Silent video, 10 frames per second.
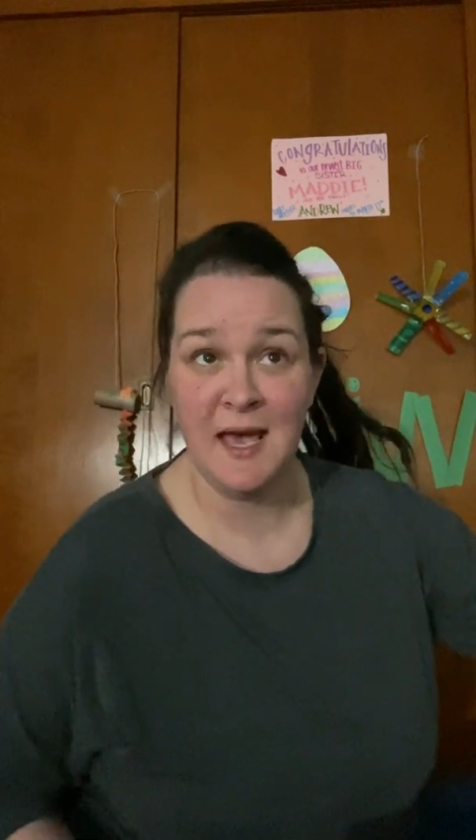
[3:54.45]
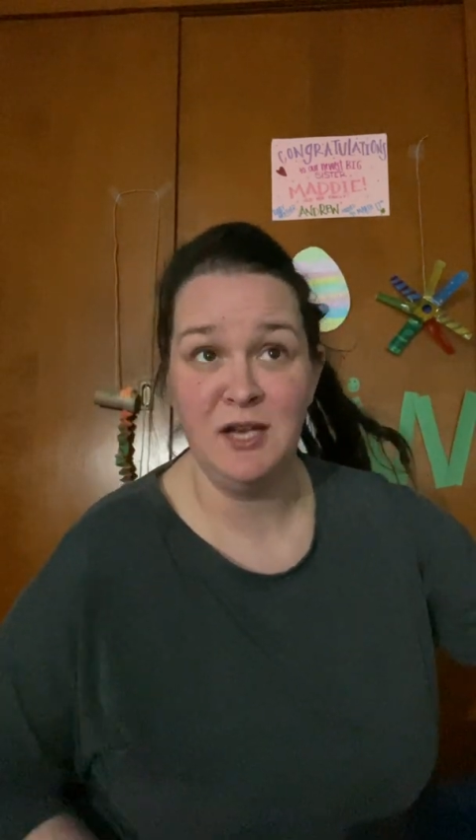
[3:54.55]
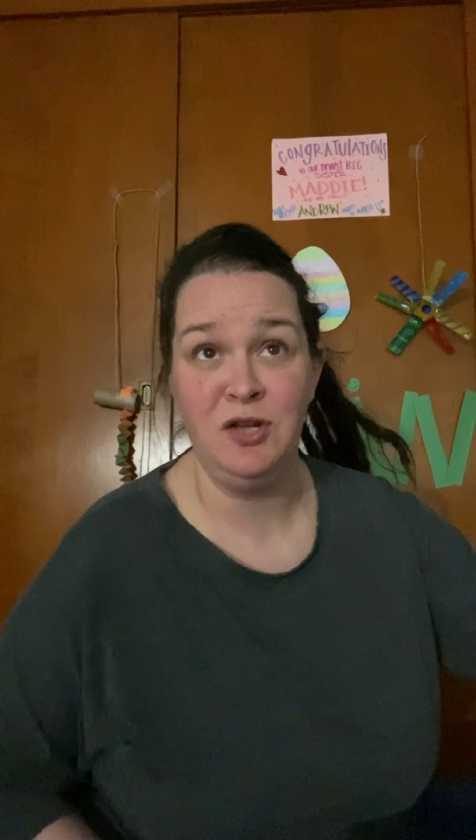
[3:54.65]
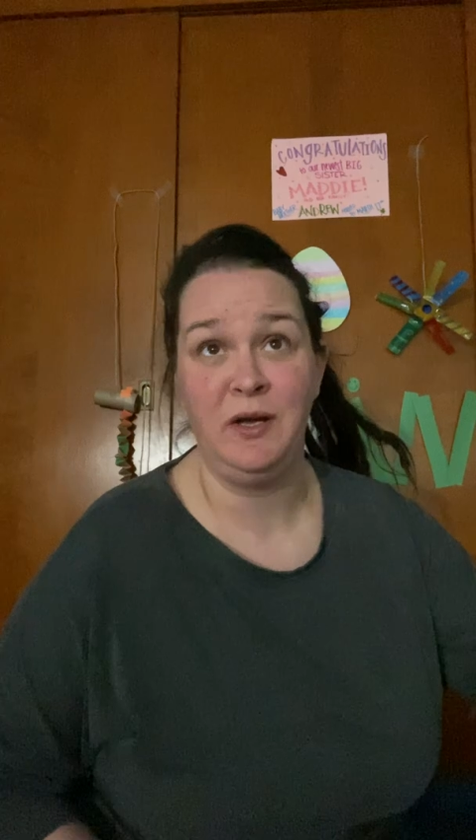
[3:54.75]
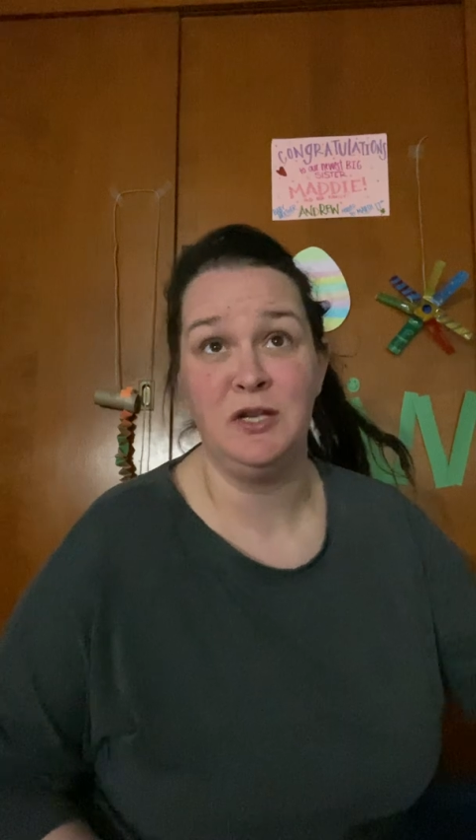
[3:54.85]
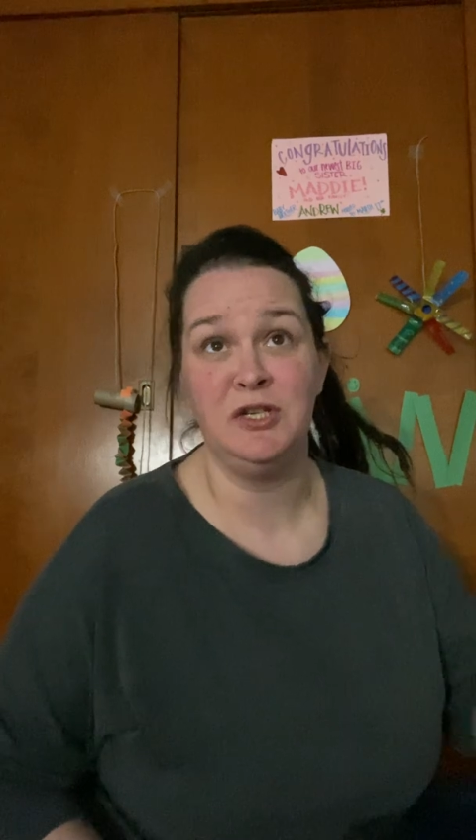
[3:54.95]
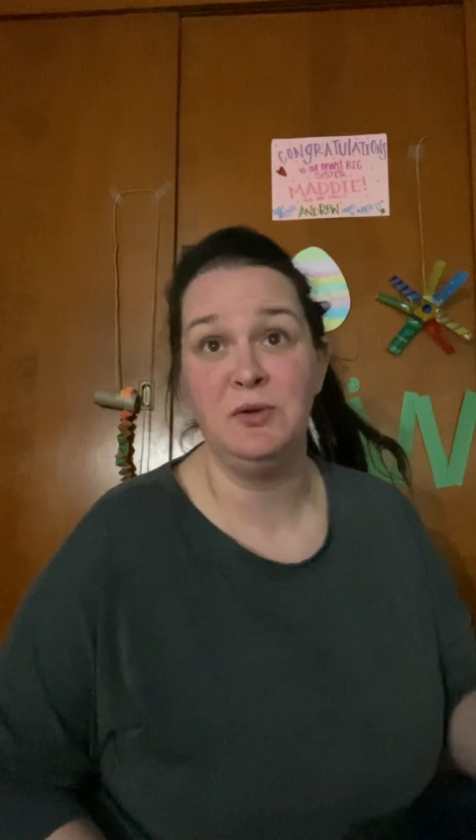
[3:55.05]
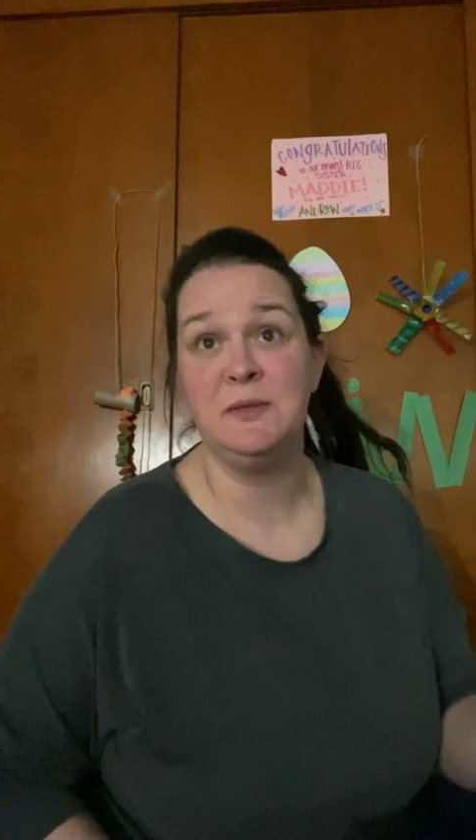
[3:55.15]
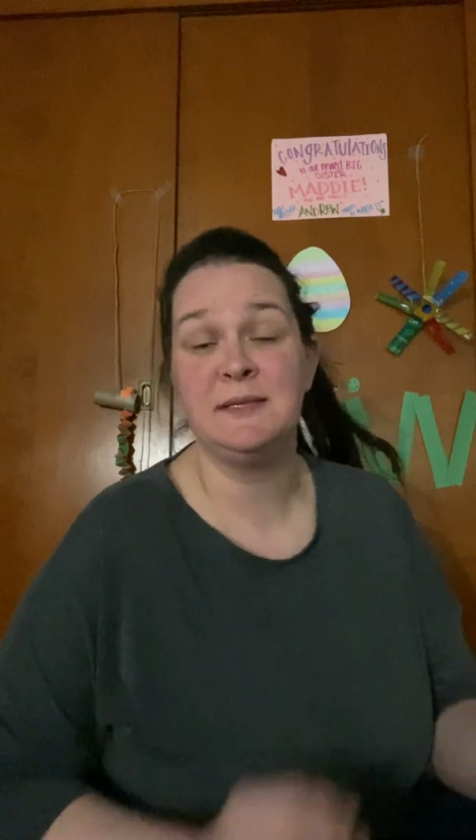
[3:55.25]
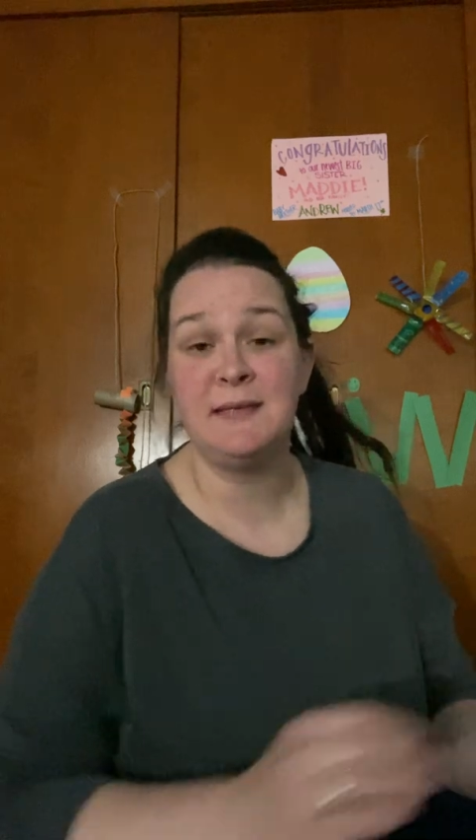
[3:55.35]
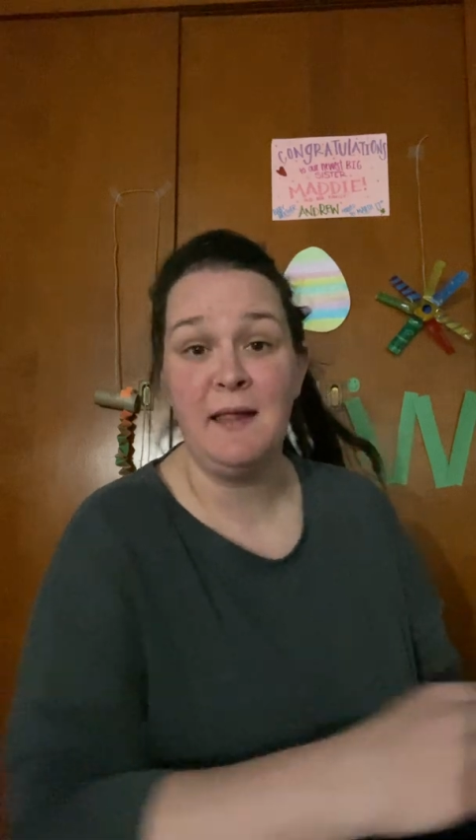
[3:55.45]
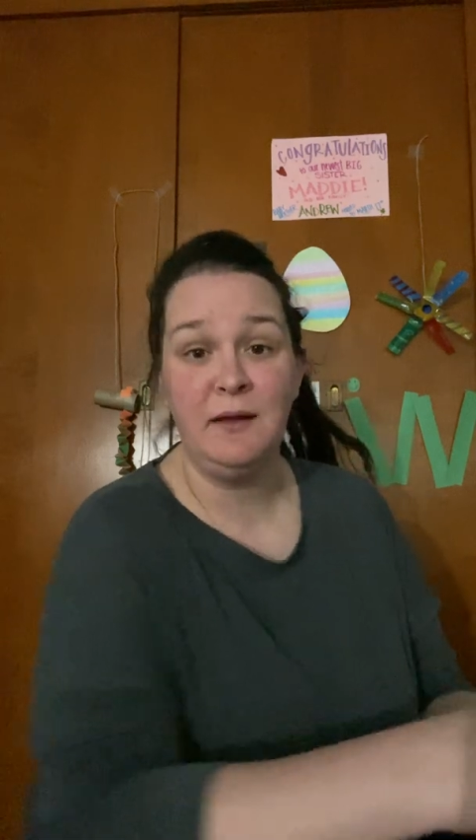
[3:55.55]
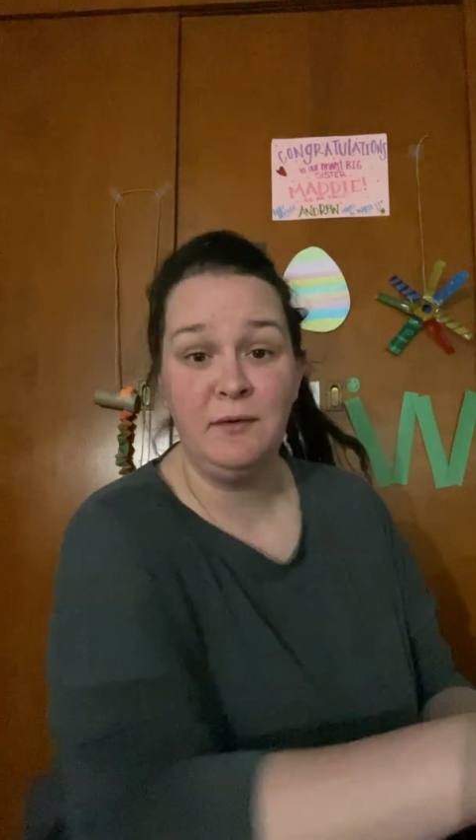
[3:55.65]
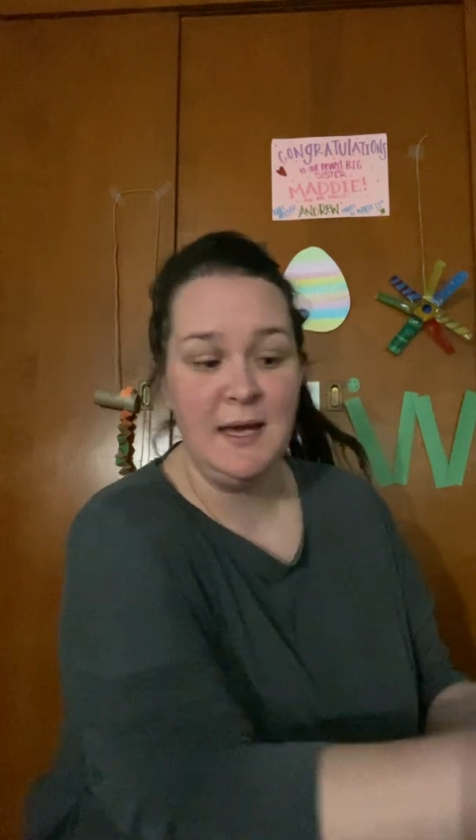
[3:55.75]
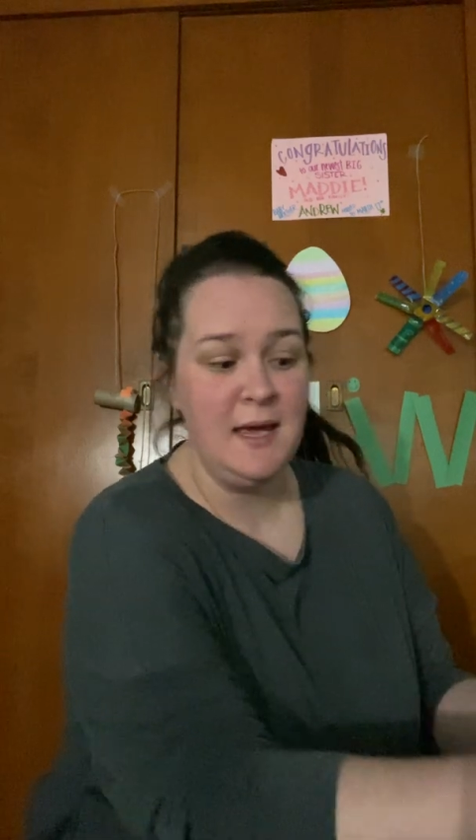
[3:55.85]
and you can do
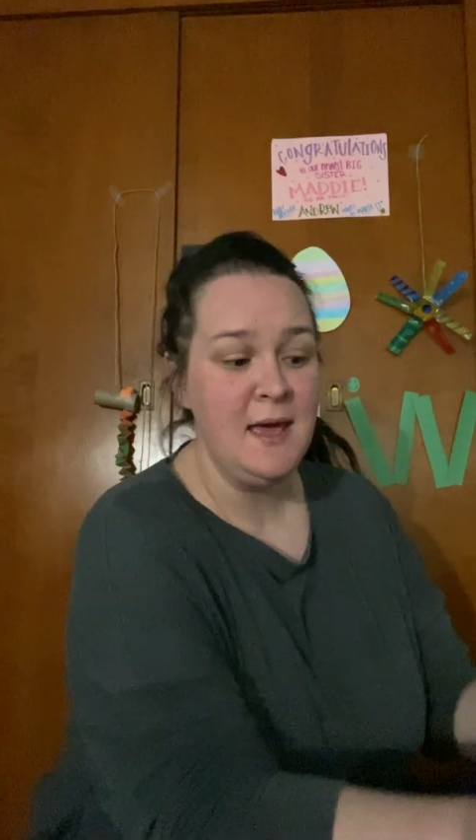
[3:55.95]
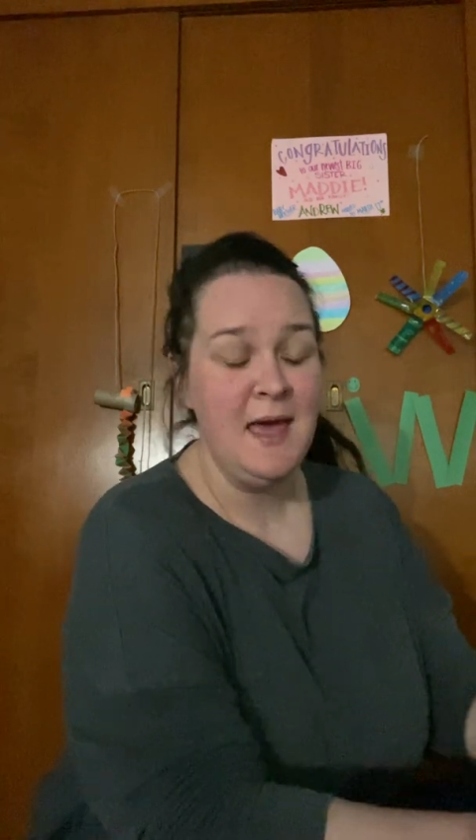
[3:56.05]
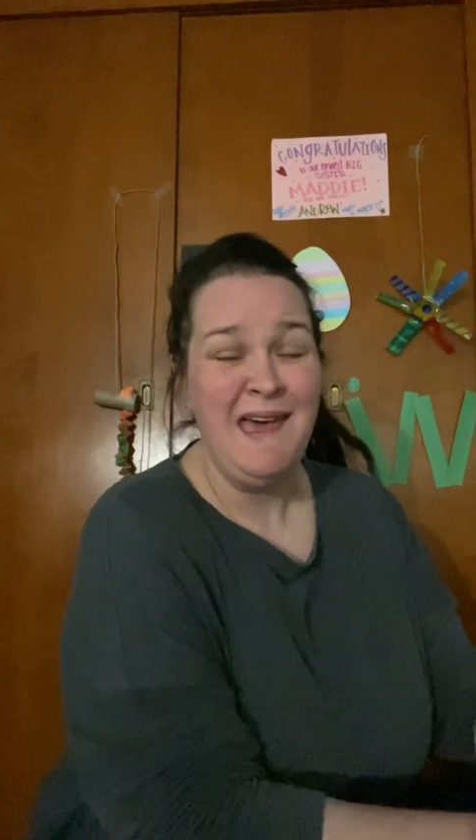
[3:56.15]
celery